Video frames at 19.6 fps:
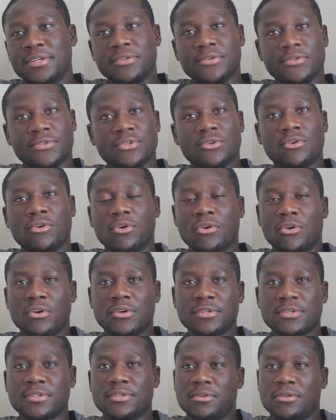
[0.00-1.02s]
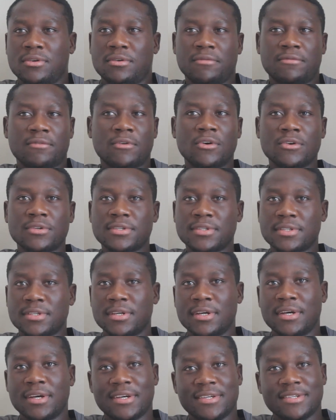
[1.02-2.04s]
to score goals. Of course,
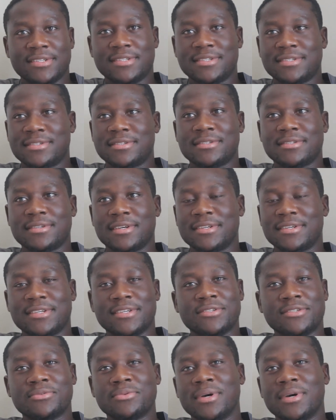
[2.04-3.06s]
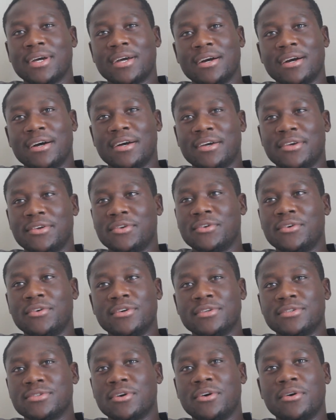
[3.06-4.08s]
as a striker, you know,
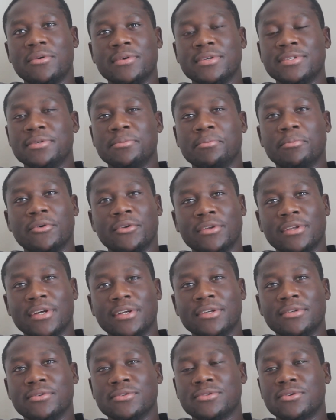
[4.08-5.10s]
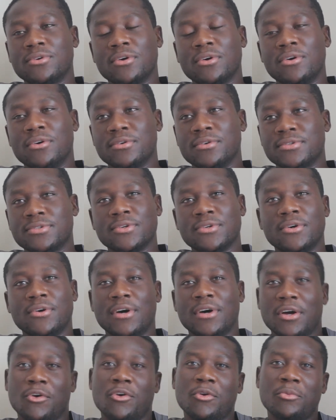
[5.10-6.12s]
it's always important to score goals. So
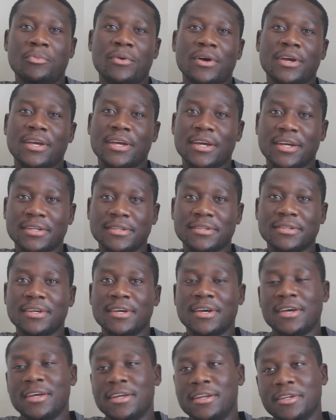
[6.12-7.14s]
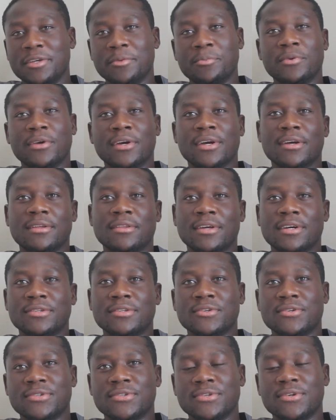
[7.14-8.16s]
I hope I can duplicate
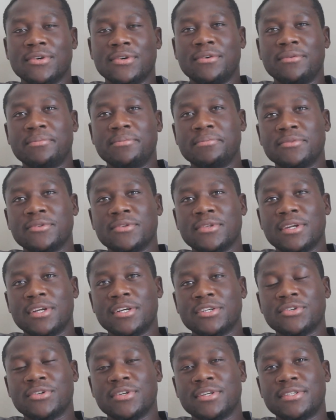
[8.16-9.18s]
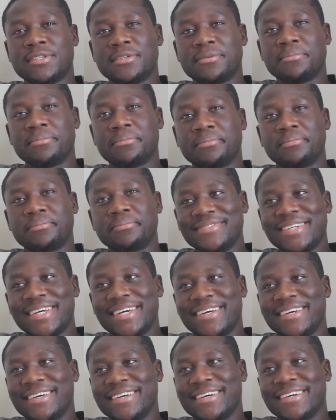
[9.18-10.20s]
that also to the national team.
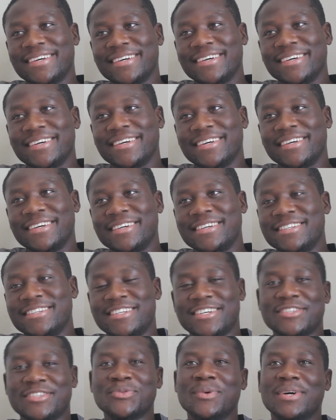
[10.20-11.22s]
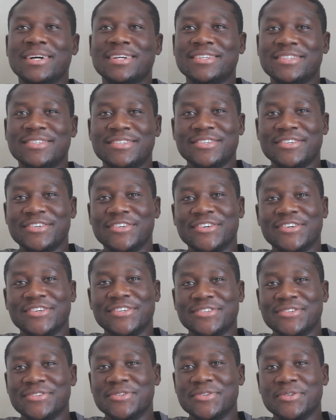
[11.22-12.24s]
I just want, you know,
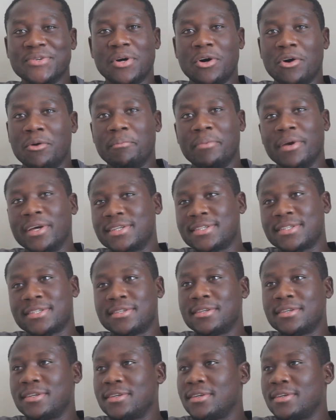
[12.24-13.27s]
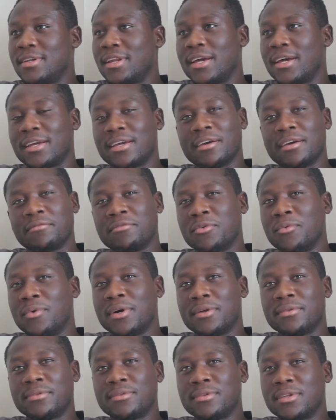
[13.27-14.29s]
to do our best. Like
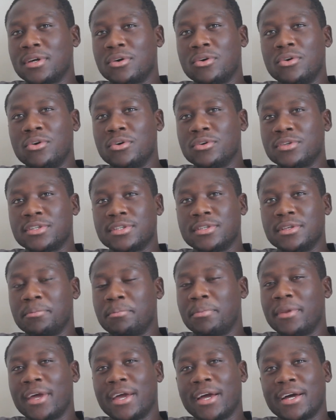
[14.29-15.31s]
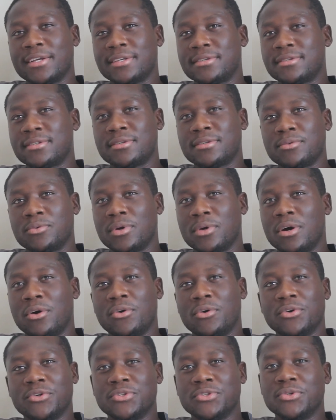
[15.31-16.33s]
everyone, the coach, the players, we are
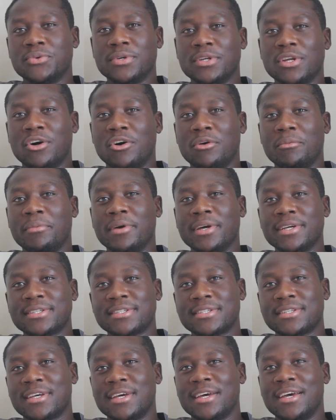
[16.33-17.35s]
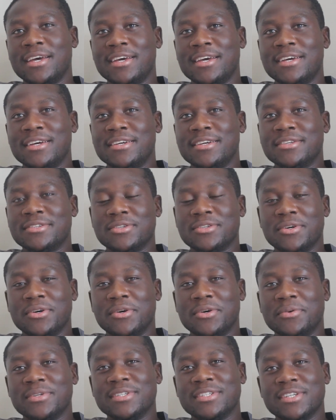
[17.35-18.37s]
all doing our best.
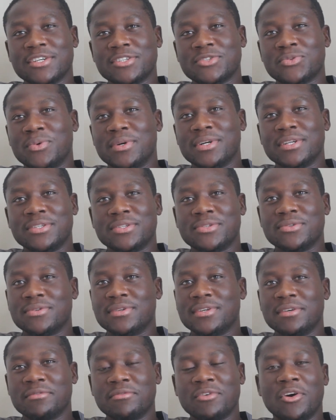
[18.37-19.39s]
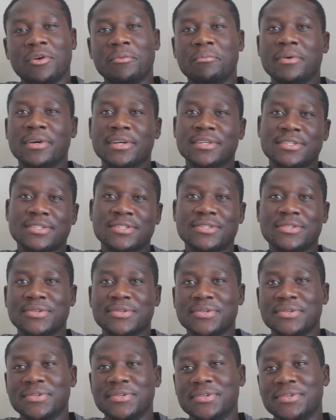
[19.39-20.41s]
So we just want to give our best
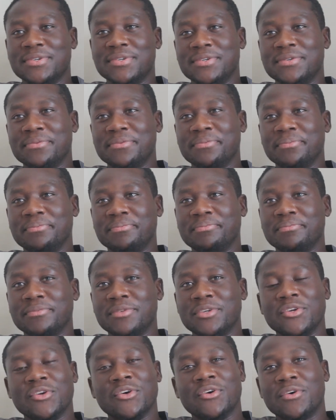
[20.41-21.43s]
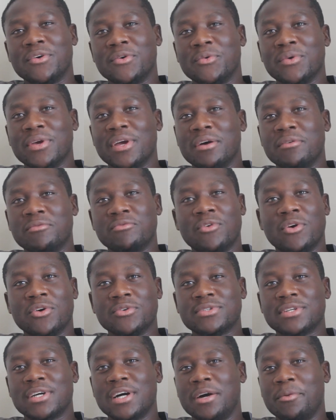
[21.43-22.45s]
to, you know, we have
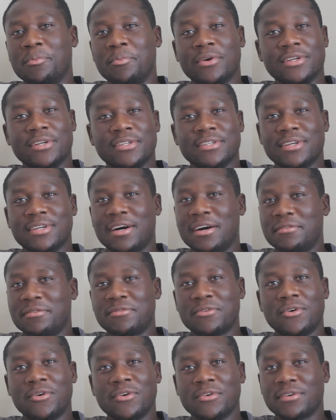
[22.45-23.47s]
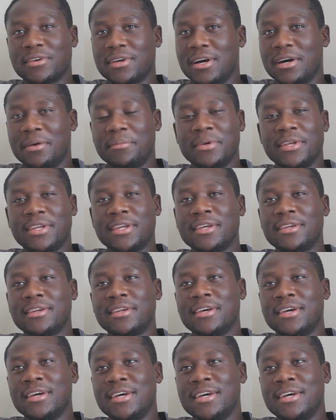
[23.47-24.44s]
World Cup and AFCON coming in.